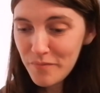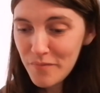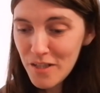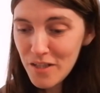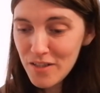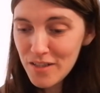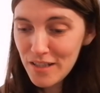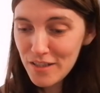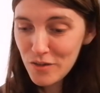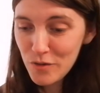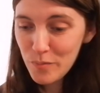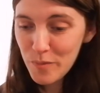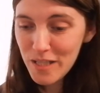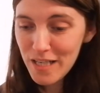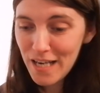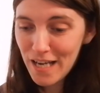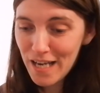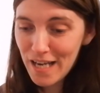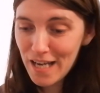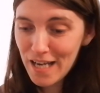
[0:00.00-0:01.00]
So that's number
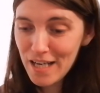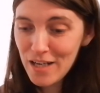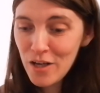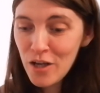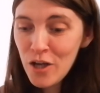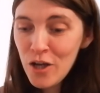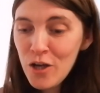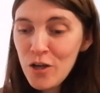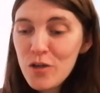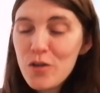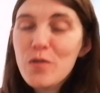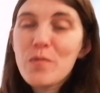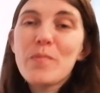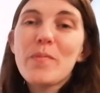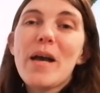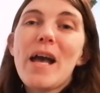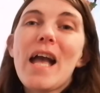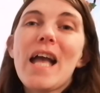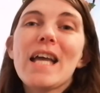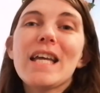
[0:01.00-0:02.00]
9.
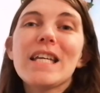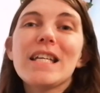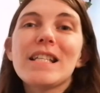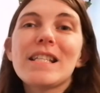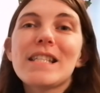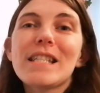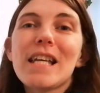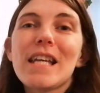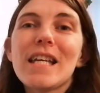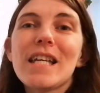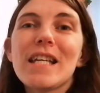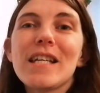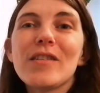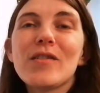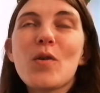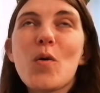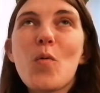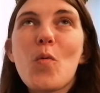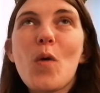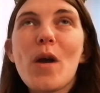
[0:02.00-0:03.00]
Number 8
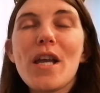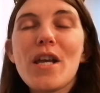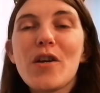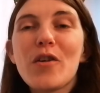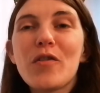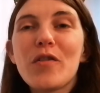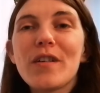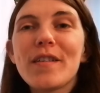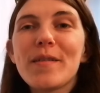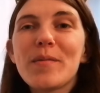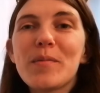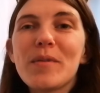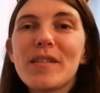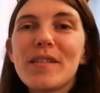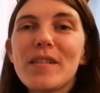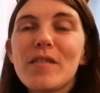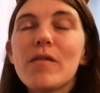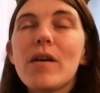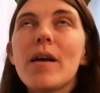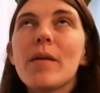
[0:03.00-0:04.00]
is White
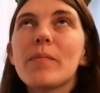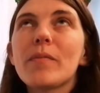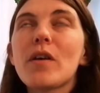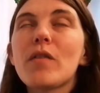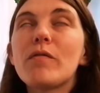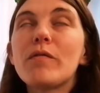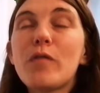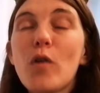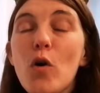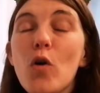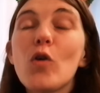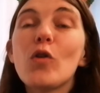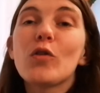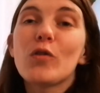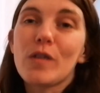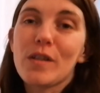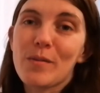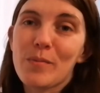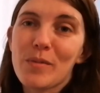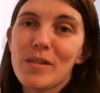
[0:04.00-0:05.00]
Christmas, 4
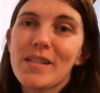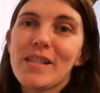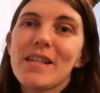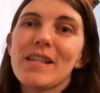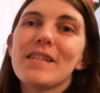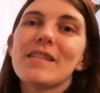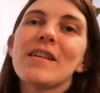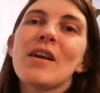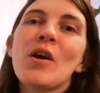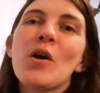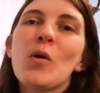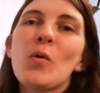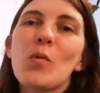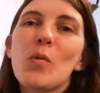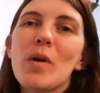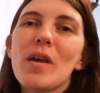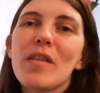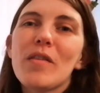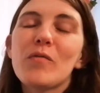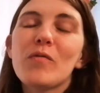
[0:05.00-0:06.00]
Christmases
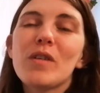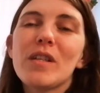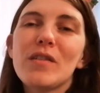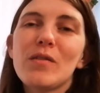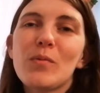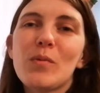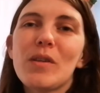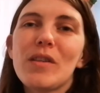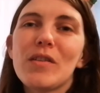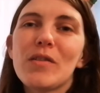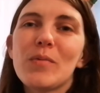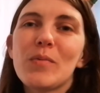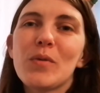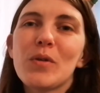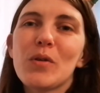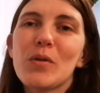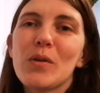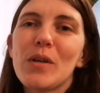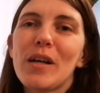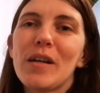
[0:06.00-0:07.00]
with Reese
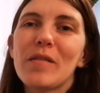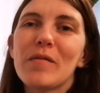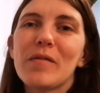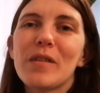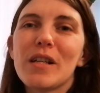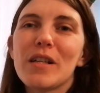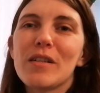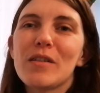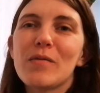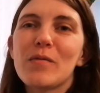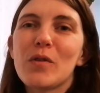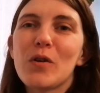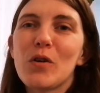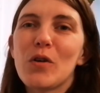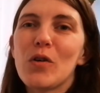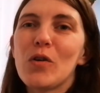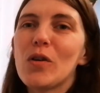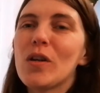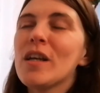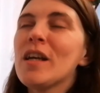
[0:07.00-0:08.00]
Witherspoon and Vince
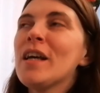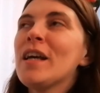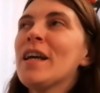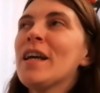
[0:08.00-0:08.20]
Vaughn.